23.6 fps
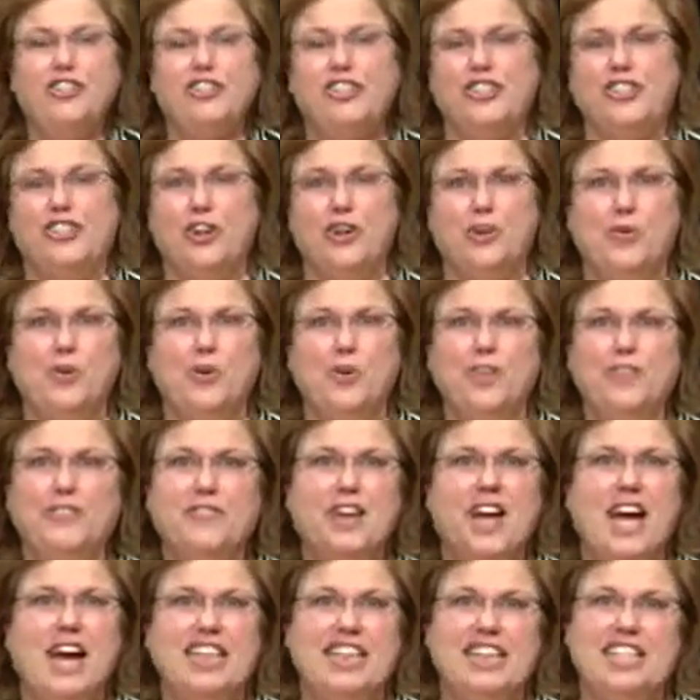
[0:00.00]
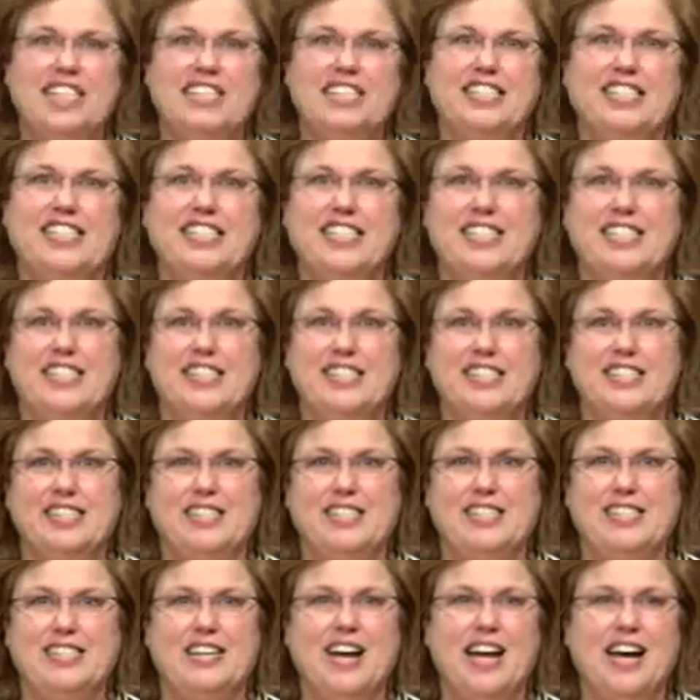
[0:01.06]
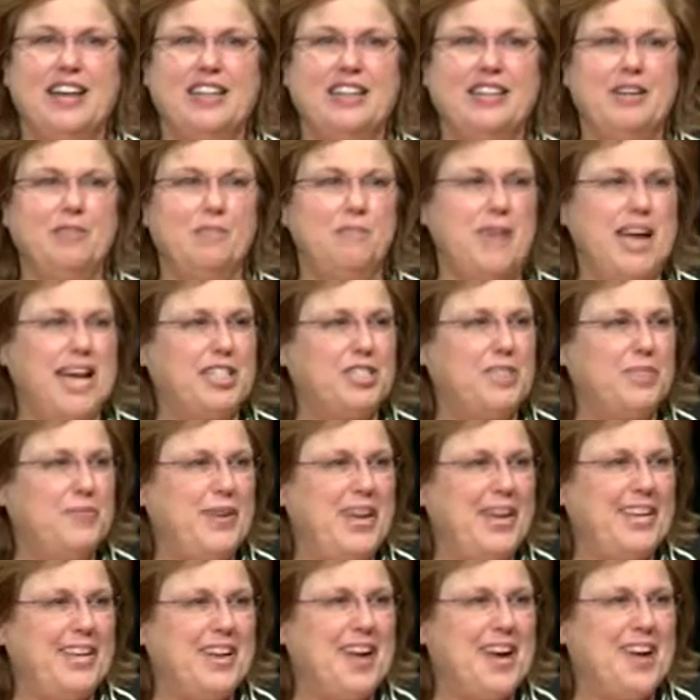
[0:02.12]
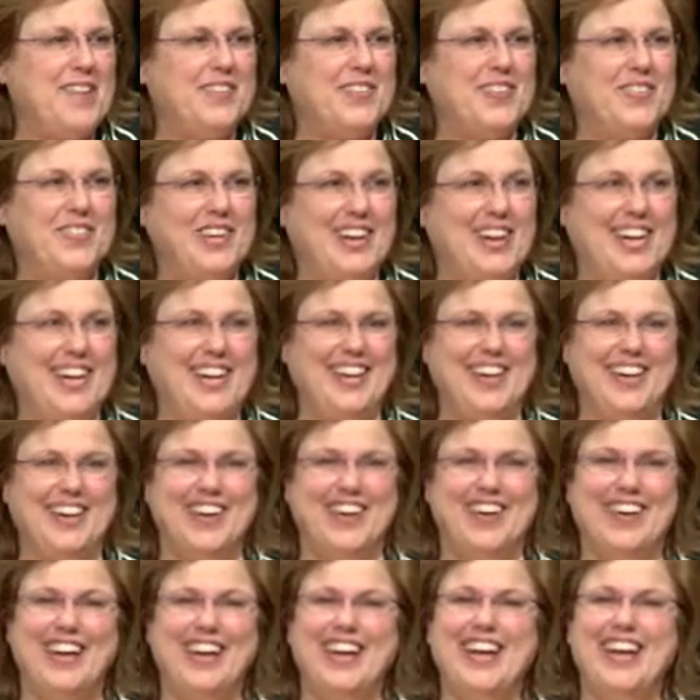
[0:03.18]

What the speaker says: So we've got this little match made in heaven right here